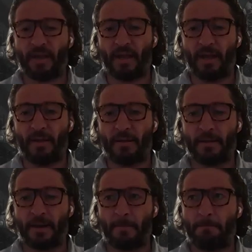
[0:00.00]
and
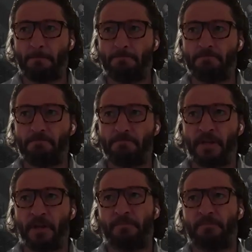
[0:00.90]
um,
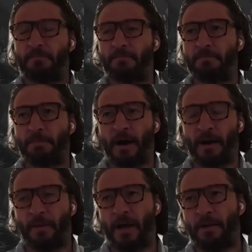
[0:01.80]
you know,
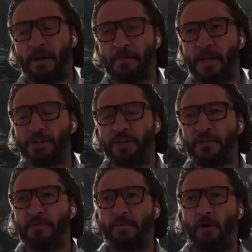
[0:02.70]
bottom line, I already
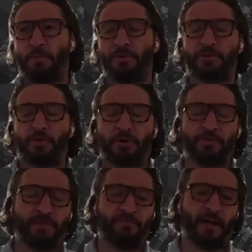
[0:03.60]
mentioned open source,
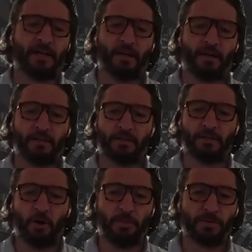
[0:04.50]
but the fact that it's
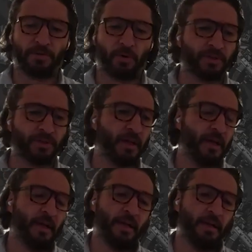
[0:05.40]
open source
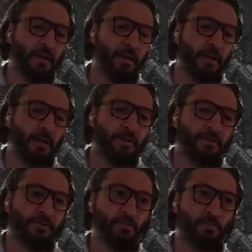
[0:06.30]

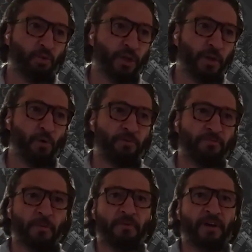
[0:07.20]
is really important
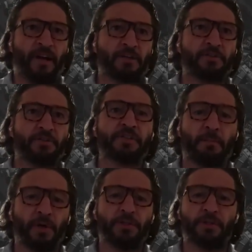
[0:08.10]
from a financial
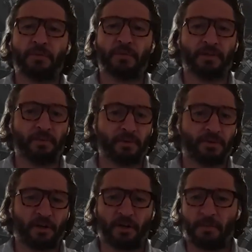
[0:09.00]
standpoint too. We're a
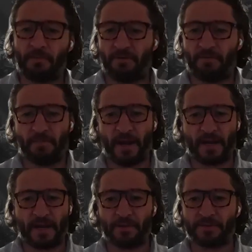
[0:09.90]
startup; every
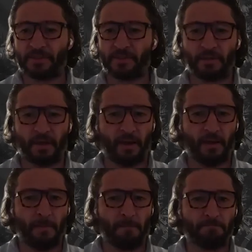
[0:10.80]
penny counts.
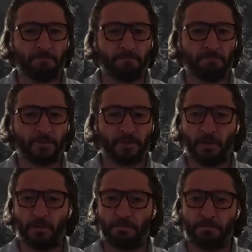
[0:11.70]
Um,
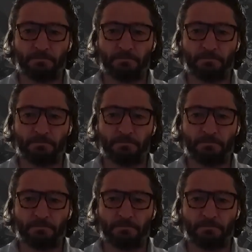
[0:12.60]
so